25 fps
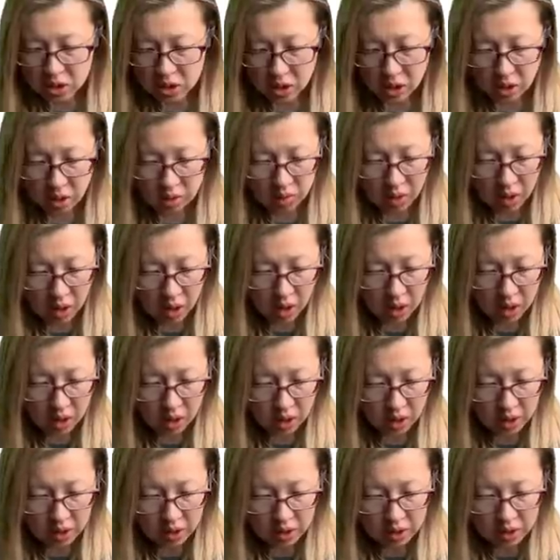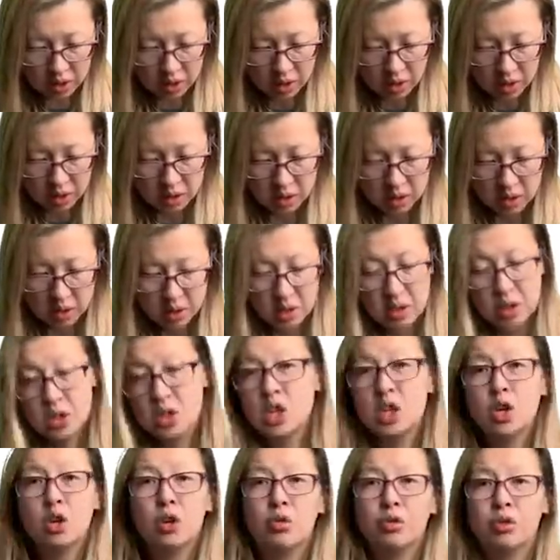to go wrong,
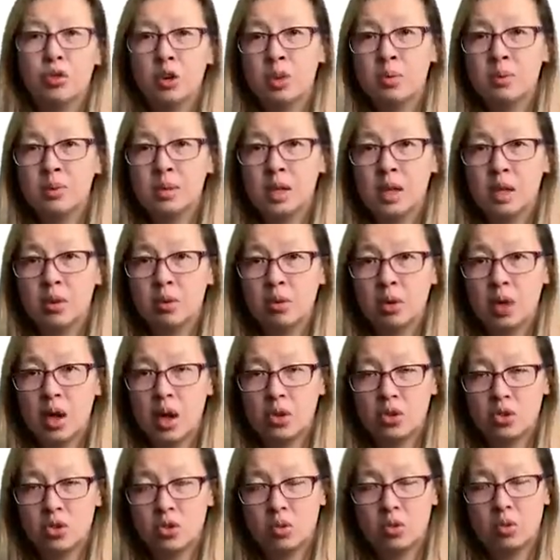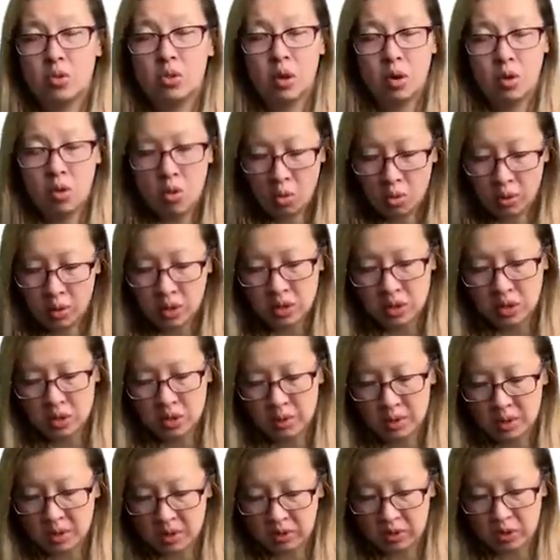see your firm's legal counsel. They're always going to
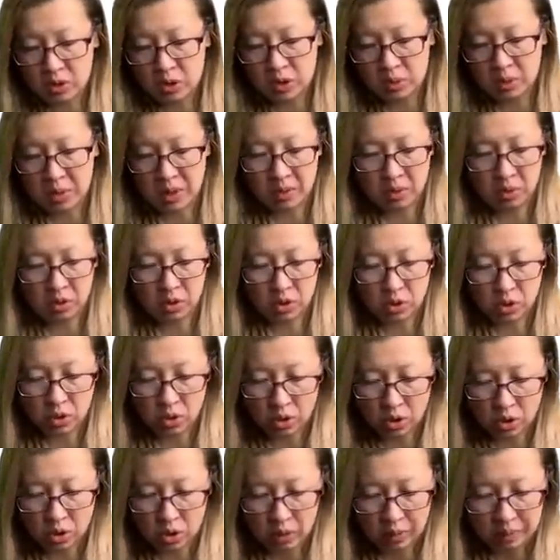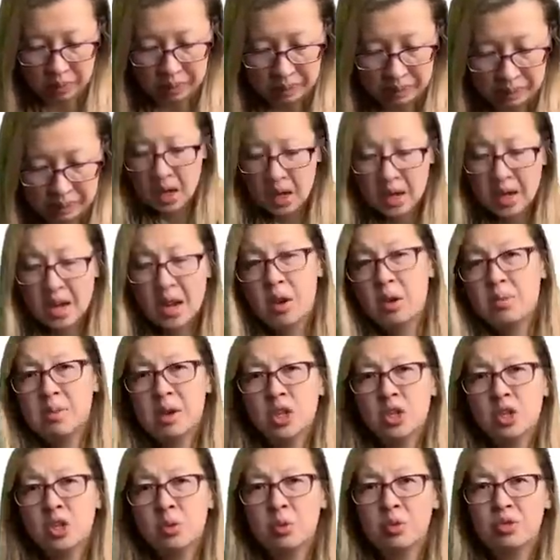be the first people to talk to. Now, I
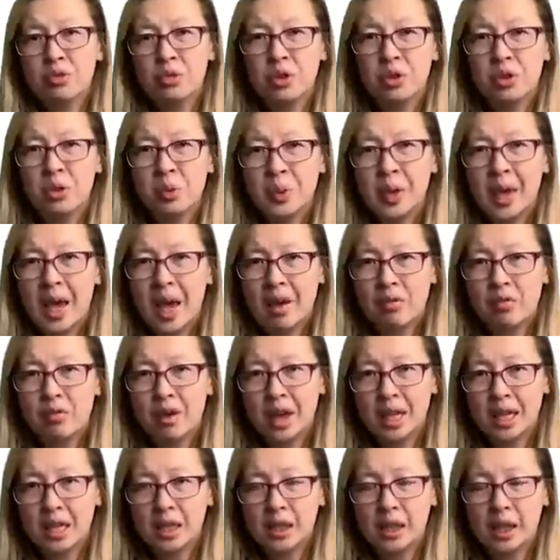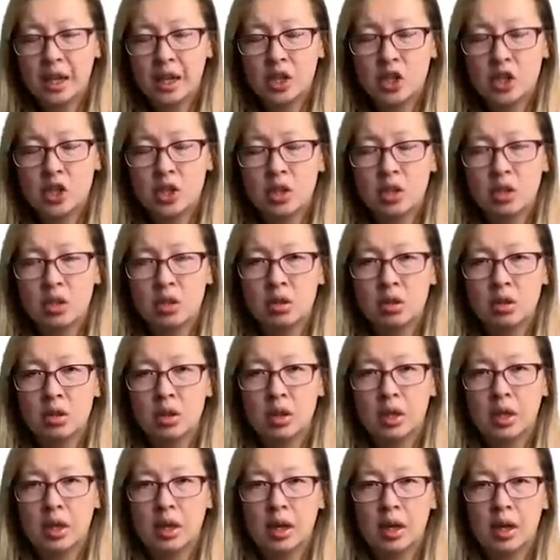mentioned before that we have regulation
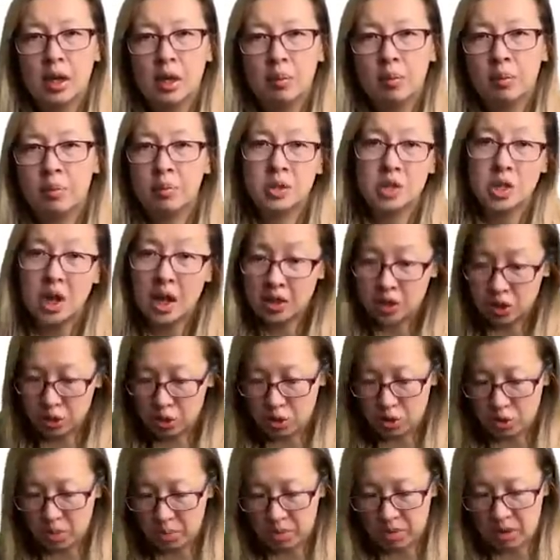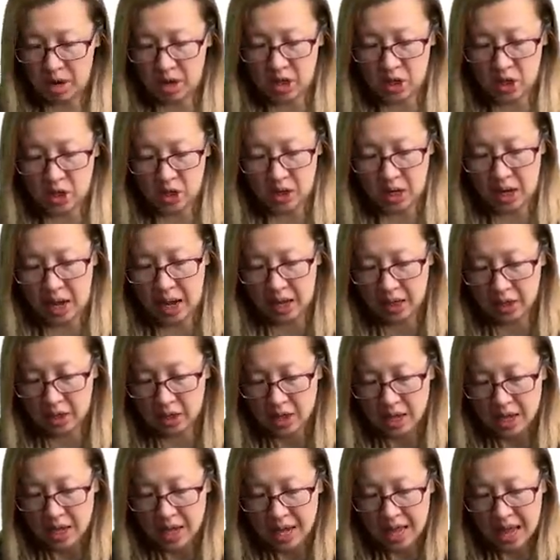um, besides the Corporations Act,
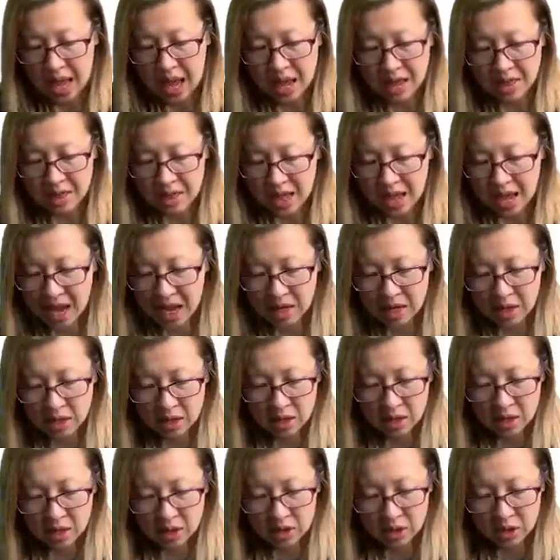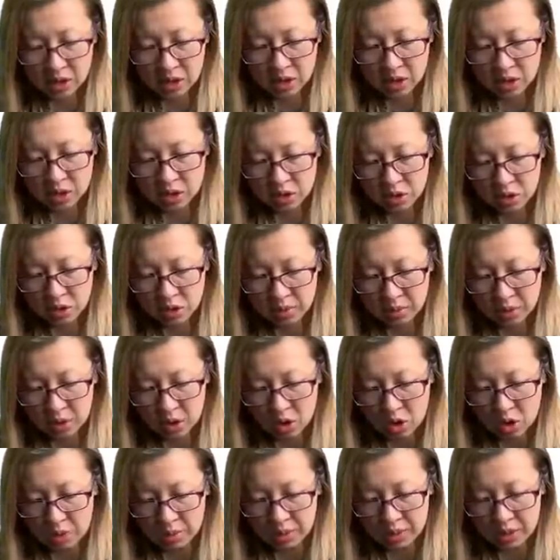and that is the Consumer
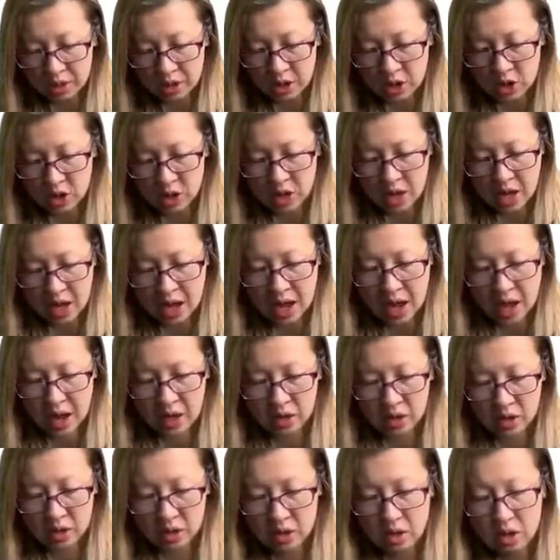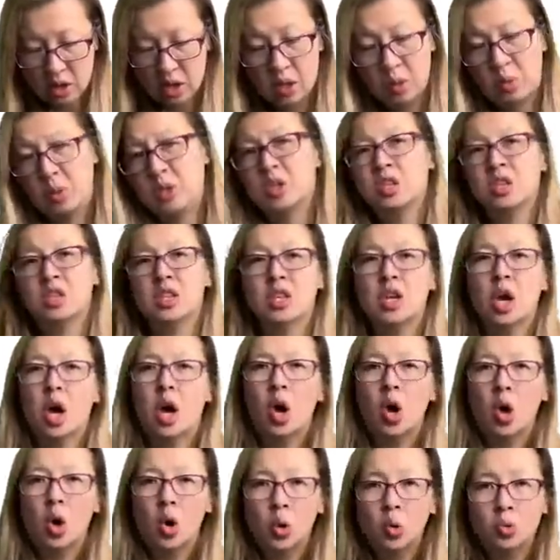Competition Act, which in the
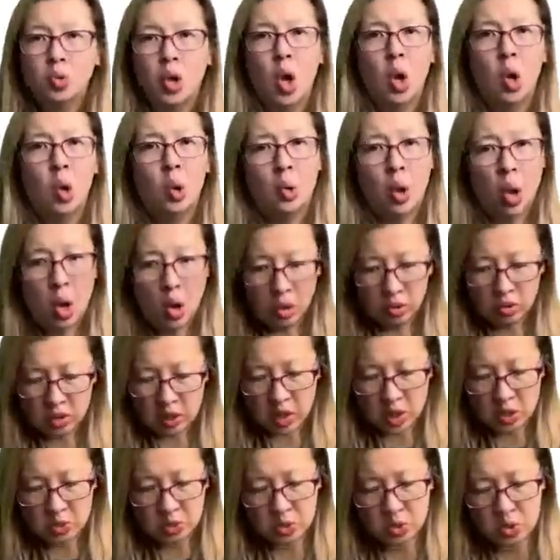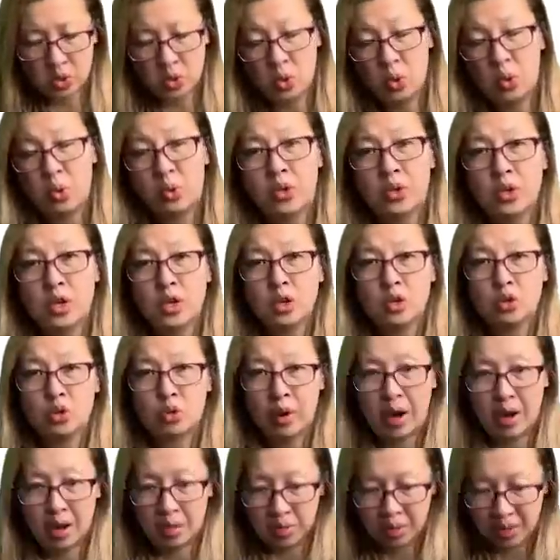old, old, old days was called the
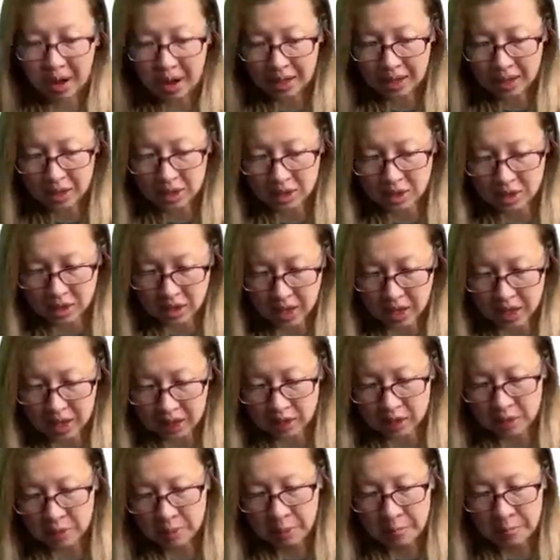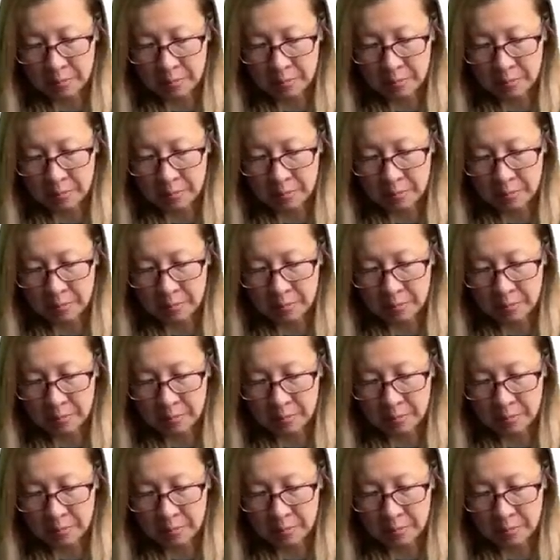Trade Practices Act.